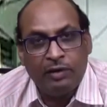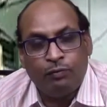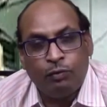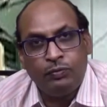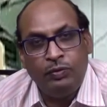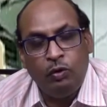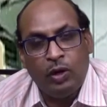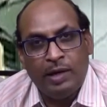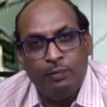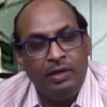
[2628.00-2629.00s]
Air Force, we do
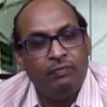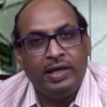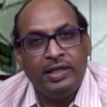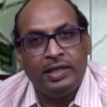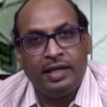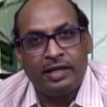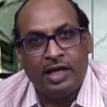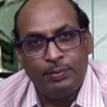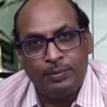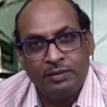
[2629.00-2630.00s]
have many fighter
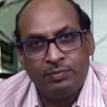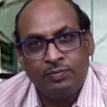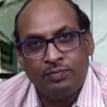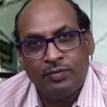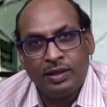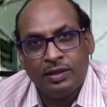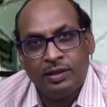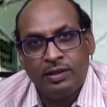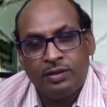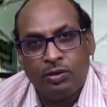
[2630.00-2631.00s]
aircrafts.
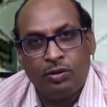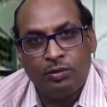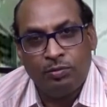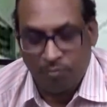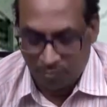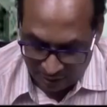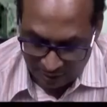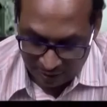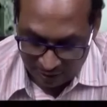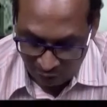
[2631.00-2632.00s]
So
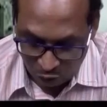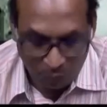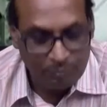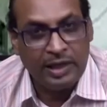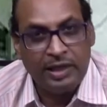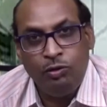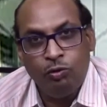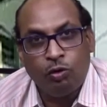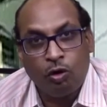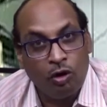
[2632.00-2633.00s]
I hope that
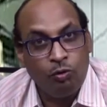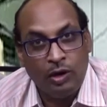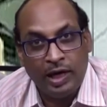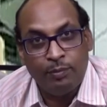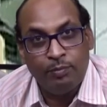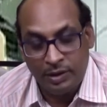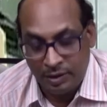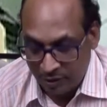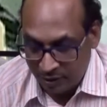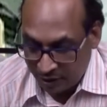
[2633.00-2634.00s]
you all would have
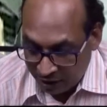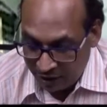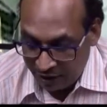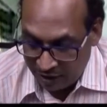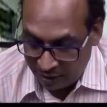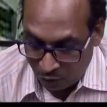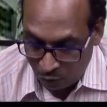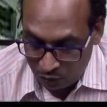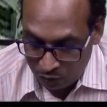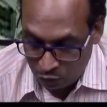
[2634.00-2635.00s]
heard
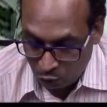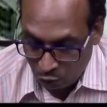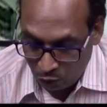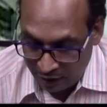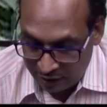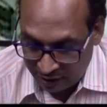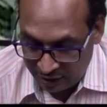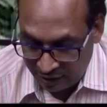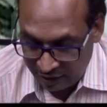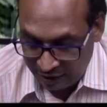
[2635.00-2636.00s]
about Sukhoi
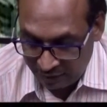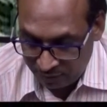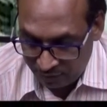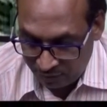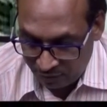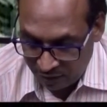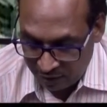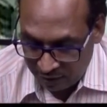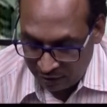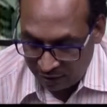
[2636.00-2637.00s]
30
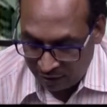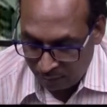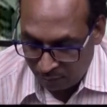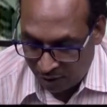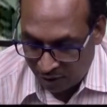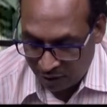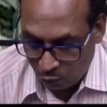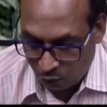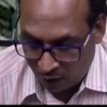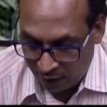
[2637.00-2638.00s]

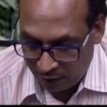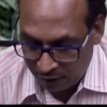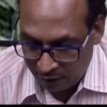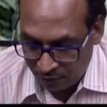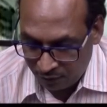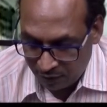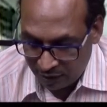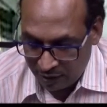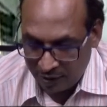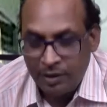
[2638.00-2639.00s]
Mark 1,
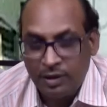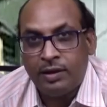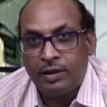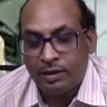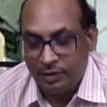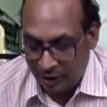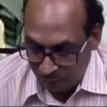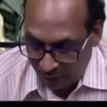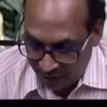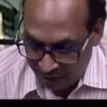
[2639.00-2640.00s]

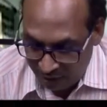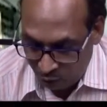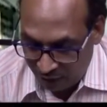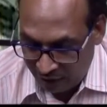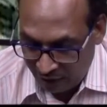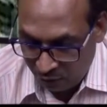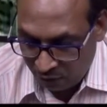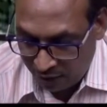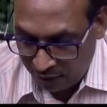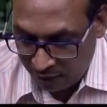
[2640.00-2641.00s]
then
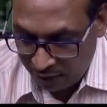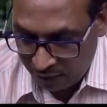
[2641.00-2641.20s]
MiG-21,